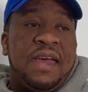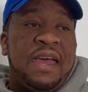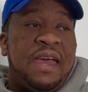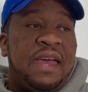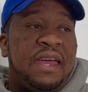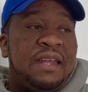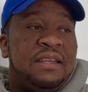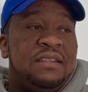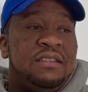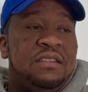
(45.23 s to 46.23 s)

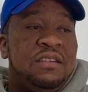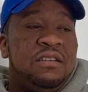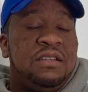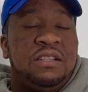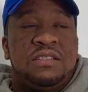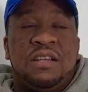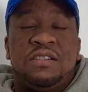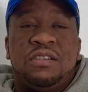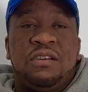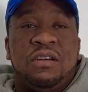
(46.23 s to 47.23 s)
and like just
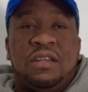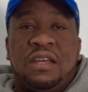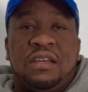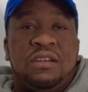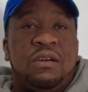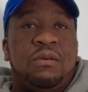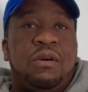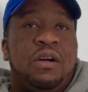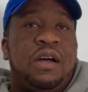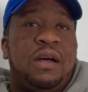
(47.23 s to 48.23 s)
touching on like
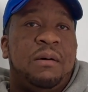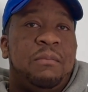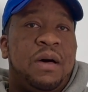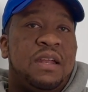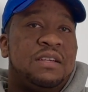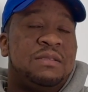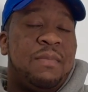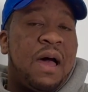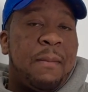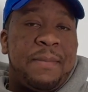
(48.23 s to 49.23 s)
Monica's
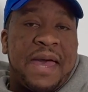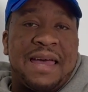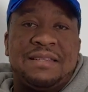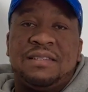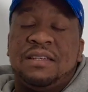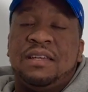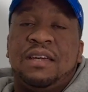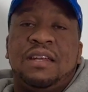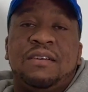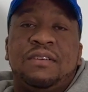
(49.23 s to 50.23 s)
mom passing
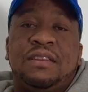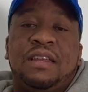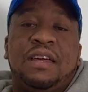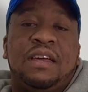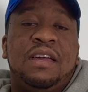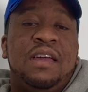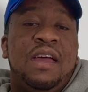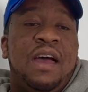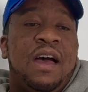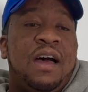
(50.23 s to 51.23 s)
and everything.
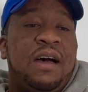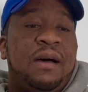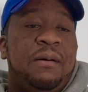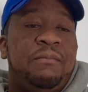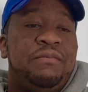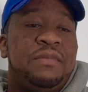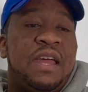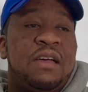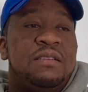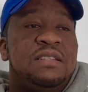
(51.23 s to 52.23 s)

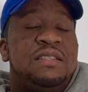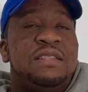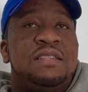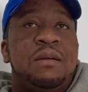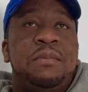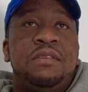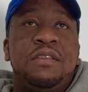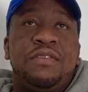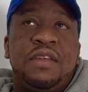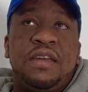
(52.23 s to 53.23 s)
Now, some of the
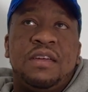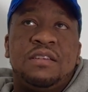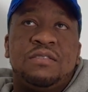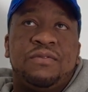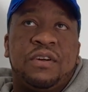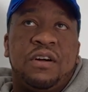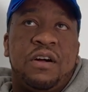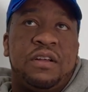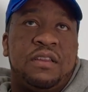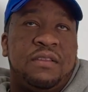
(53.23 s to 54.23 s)
things
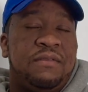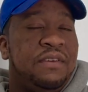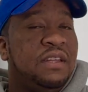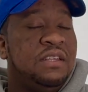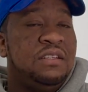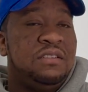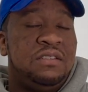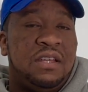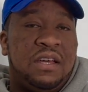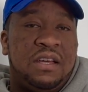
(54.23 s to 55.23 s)
regarding the
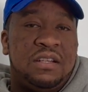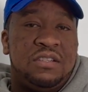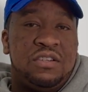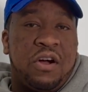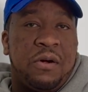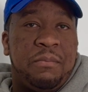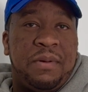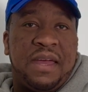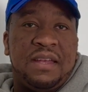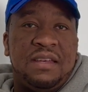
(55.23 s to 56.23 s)
villain,
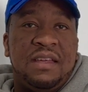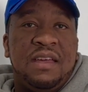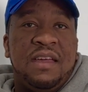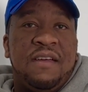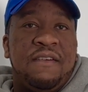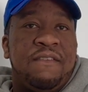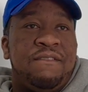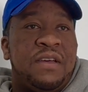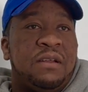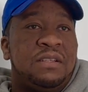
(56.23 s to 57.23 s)
Darben,
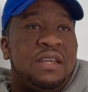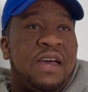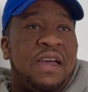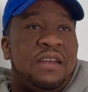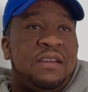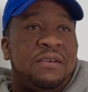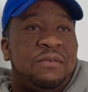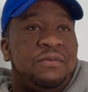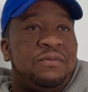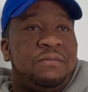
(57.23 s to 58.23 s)
felt kind
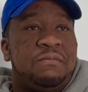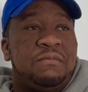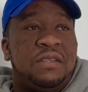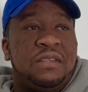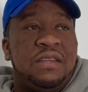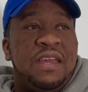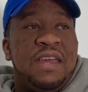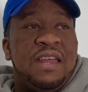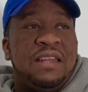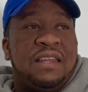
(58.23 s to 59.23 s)
of
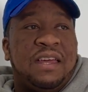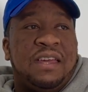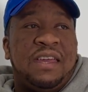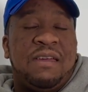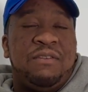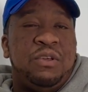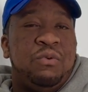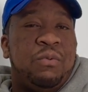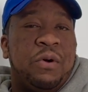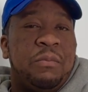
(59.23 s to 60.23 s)
like if you
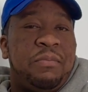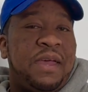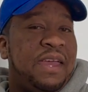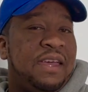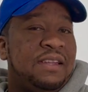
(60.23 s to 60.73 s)
weren't paying